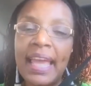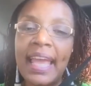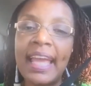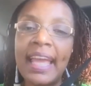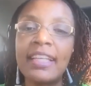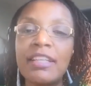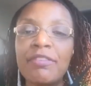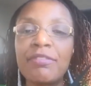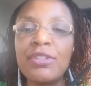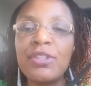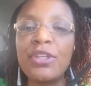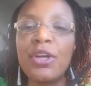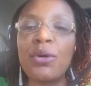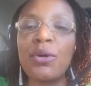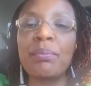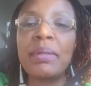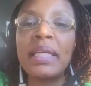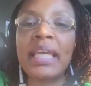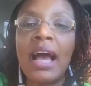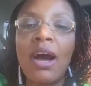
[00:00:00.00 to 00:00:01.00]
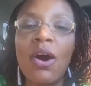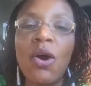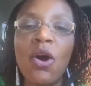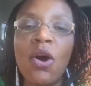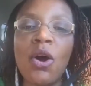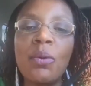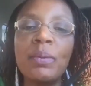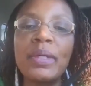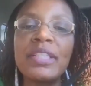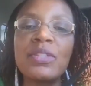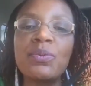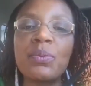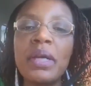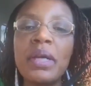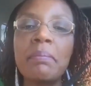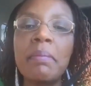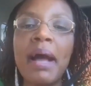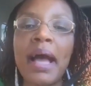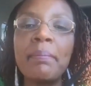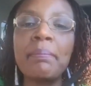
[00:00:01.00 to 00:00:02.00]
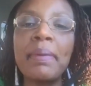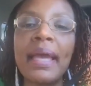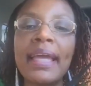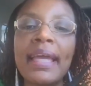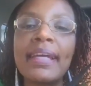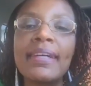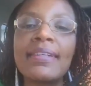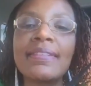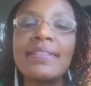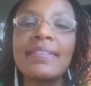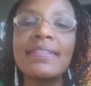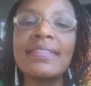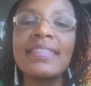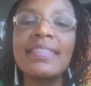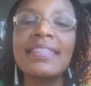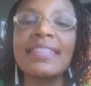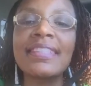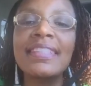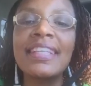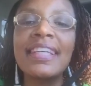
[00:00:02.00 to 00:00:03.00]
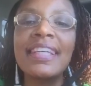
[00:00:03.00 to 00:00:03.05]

And if you know me, I always wear my bangles